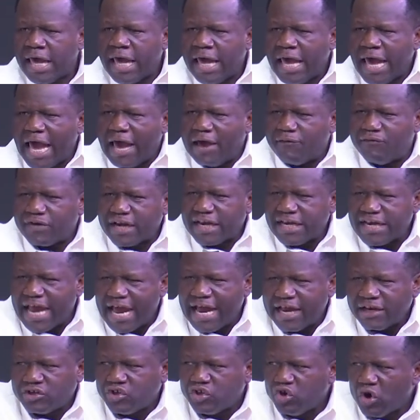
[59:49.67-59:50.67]
Every
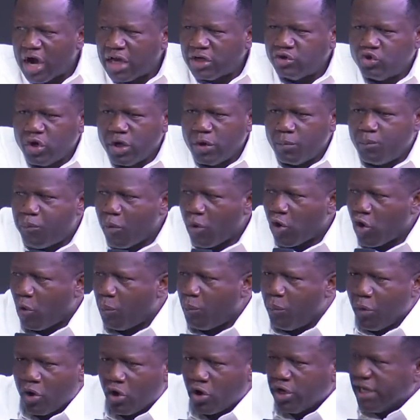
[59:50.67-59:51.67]
night you are doing poco
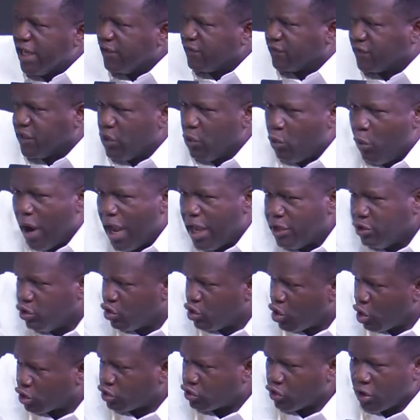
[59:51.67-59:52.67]
poco. They see where you
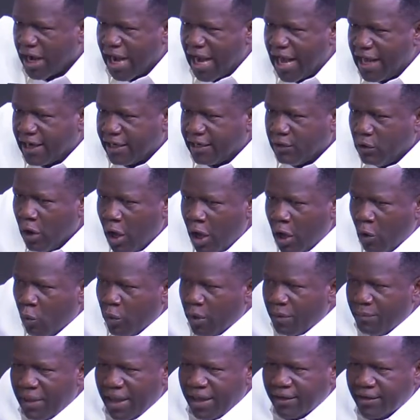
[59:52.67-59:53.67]
go to carry
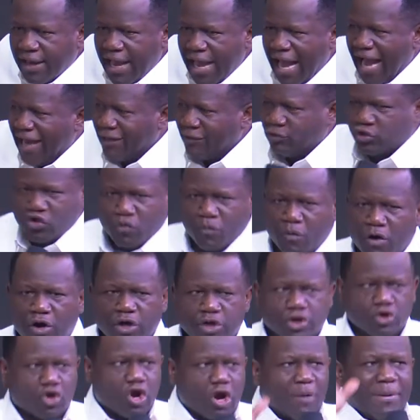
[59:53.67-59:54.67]
women. And tomorrow
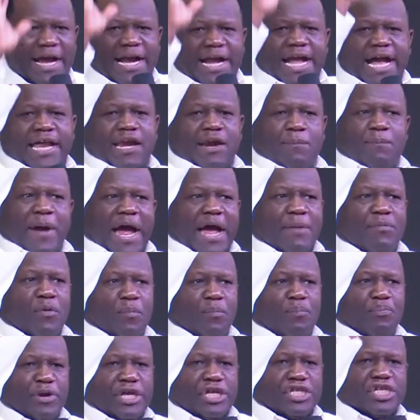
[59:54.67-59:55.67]
you come and carry Bible
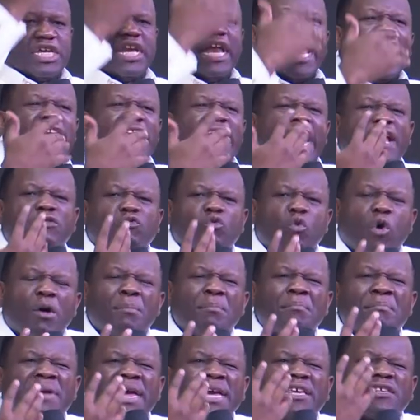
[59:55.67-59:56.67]
preaching. That's what
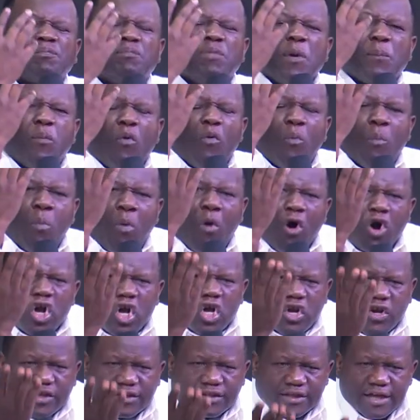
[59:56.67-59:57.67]
makes people mock
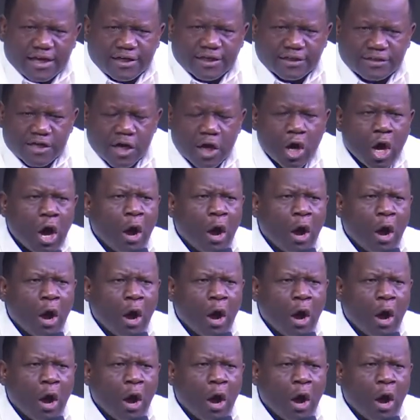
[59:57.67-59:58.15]
Christianity.